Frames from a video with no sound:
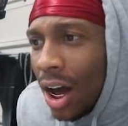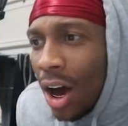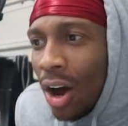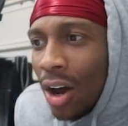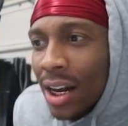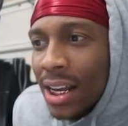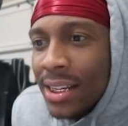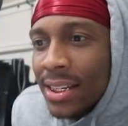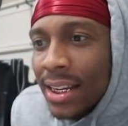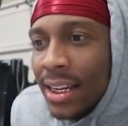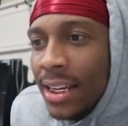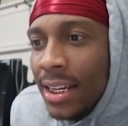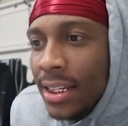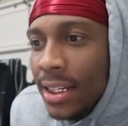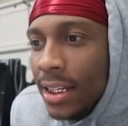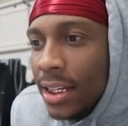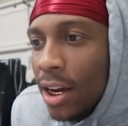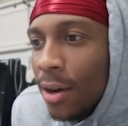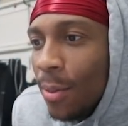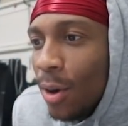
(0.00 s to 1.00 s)
Oh, that's
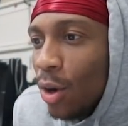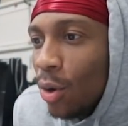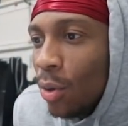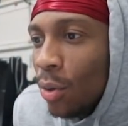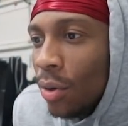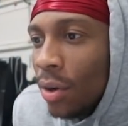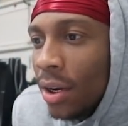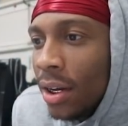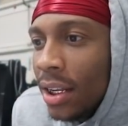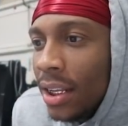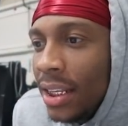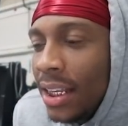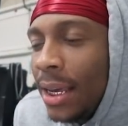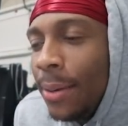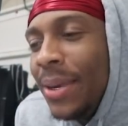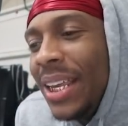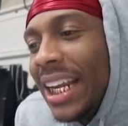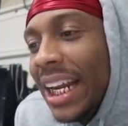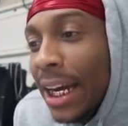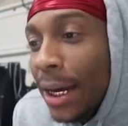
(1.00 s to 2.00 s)
easy. Come on.
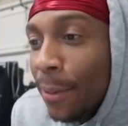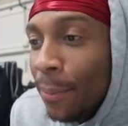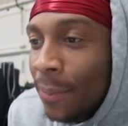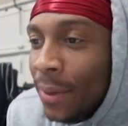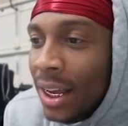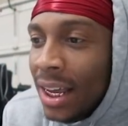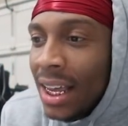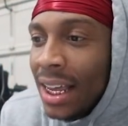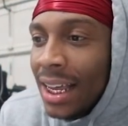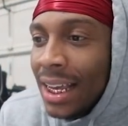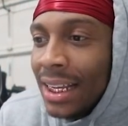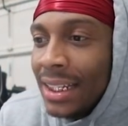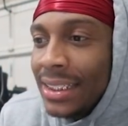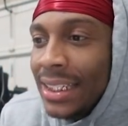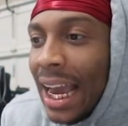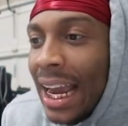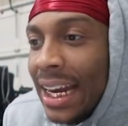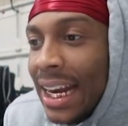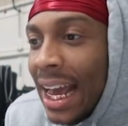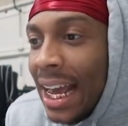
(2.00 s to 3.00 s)
Give me them.
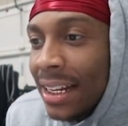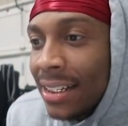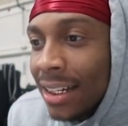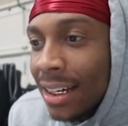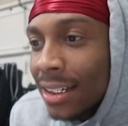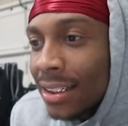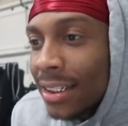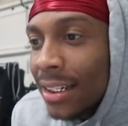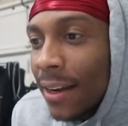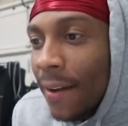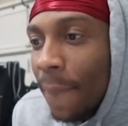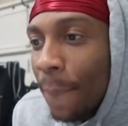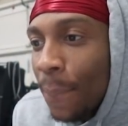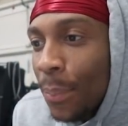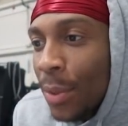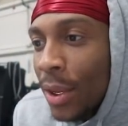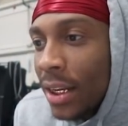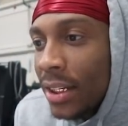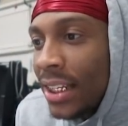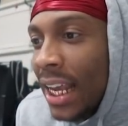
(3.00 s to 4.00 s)
Take that, Justin.
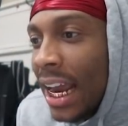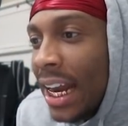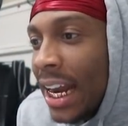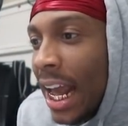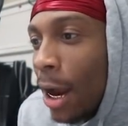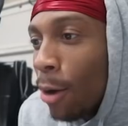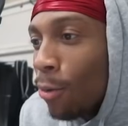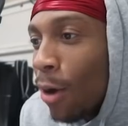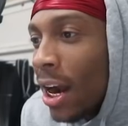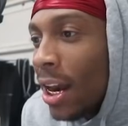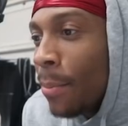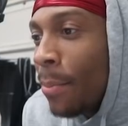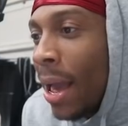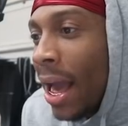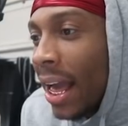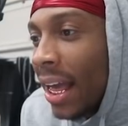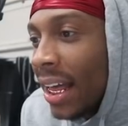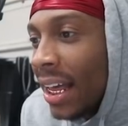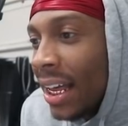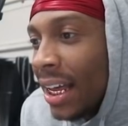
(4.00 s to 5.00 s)
Take that. Run it
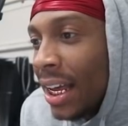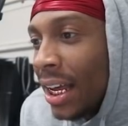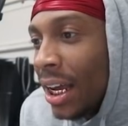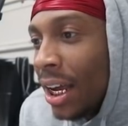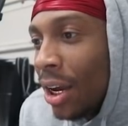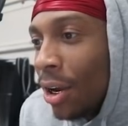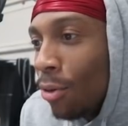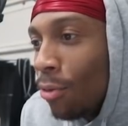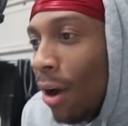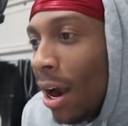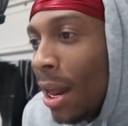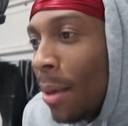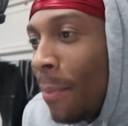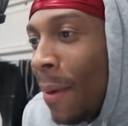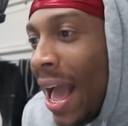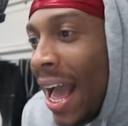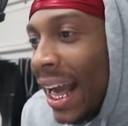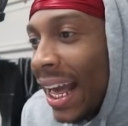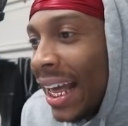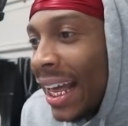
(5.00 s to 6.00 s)
back. Run it
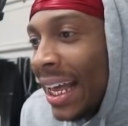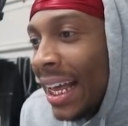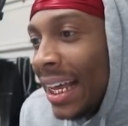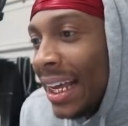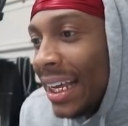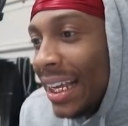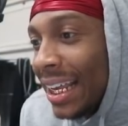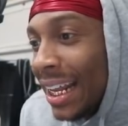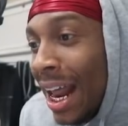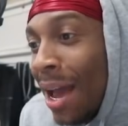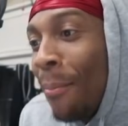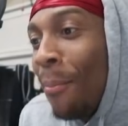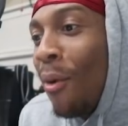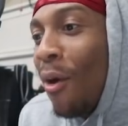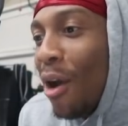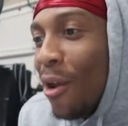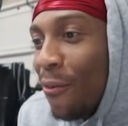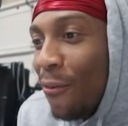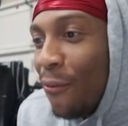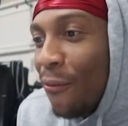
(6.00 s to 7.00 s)
back. Yeah, that
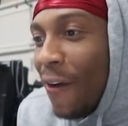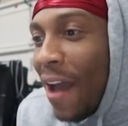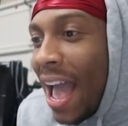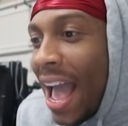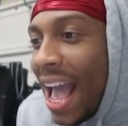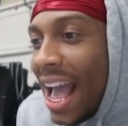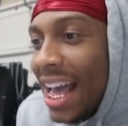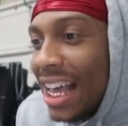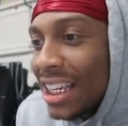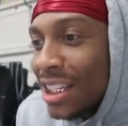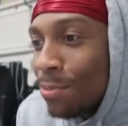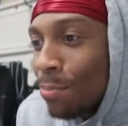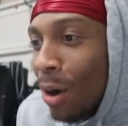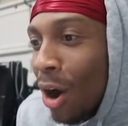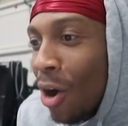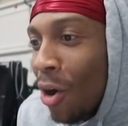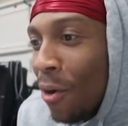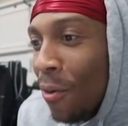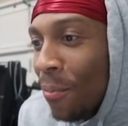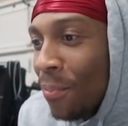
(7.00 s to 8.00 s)
boy fast,
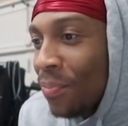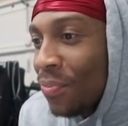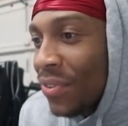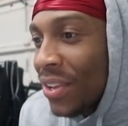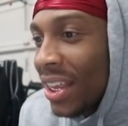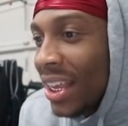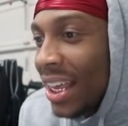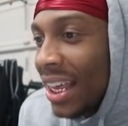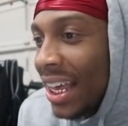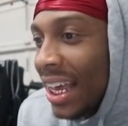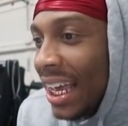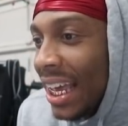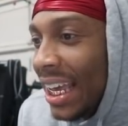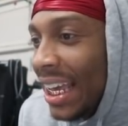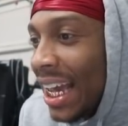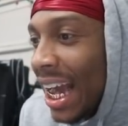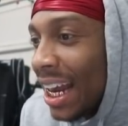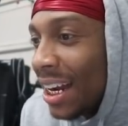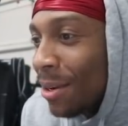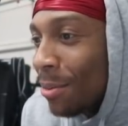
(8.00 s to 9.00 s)
bro.
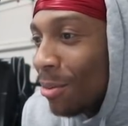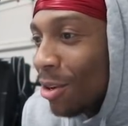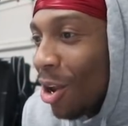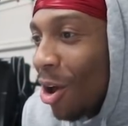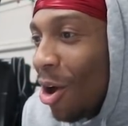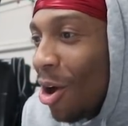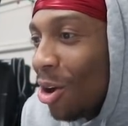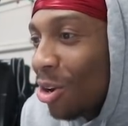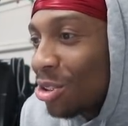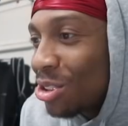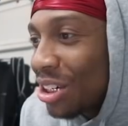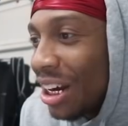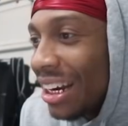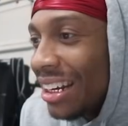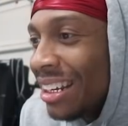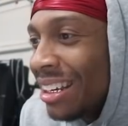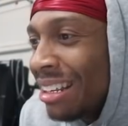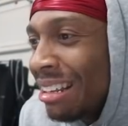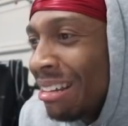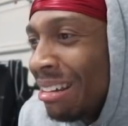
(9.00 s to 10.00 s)
He got them long shots.
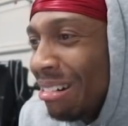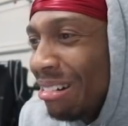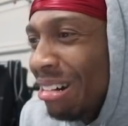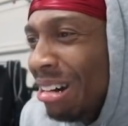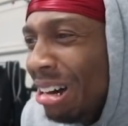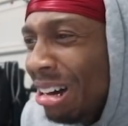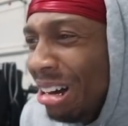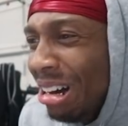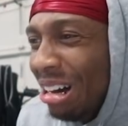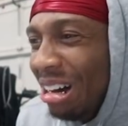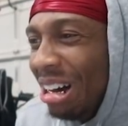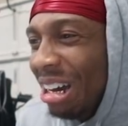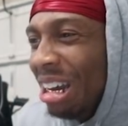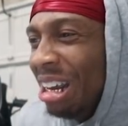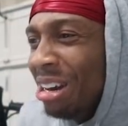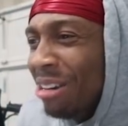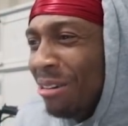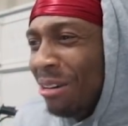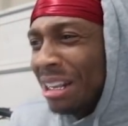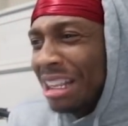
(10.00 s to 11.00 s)
Look at him. Oh,
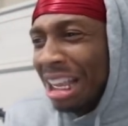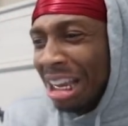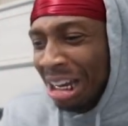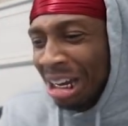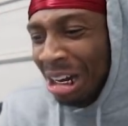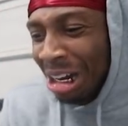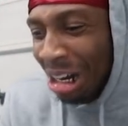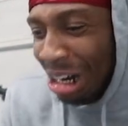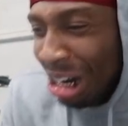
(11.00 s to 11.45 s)
hit him with that.